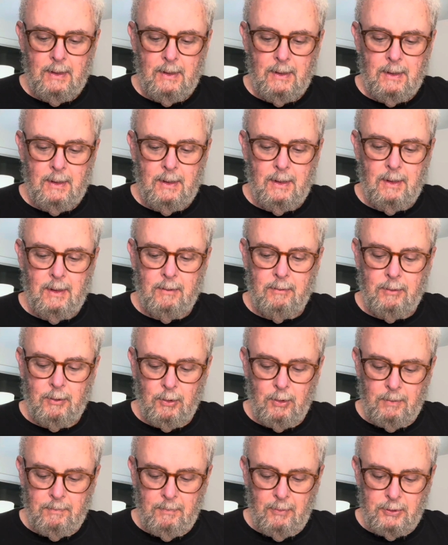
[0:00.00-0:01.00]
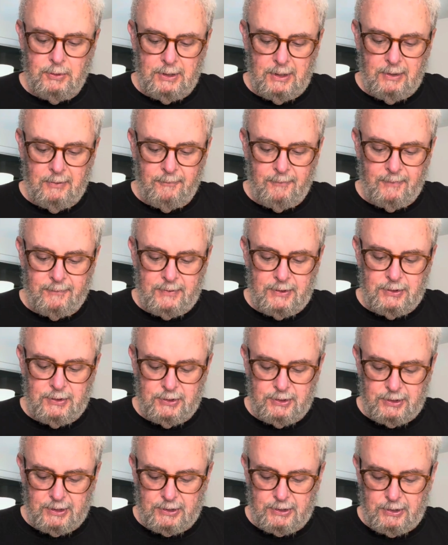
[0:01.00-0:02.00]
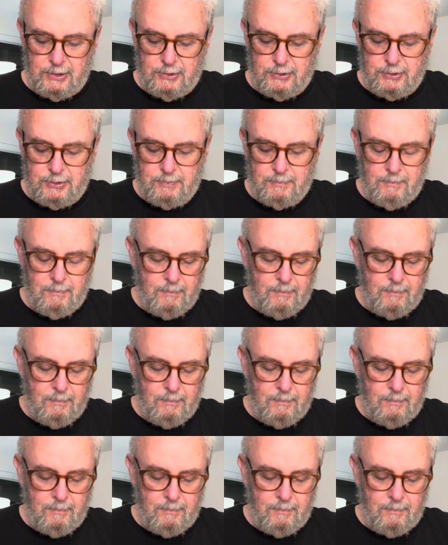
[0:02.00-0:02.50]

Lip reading: recorded mostly in the 50s and 60s.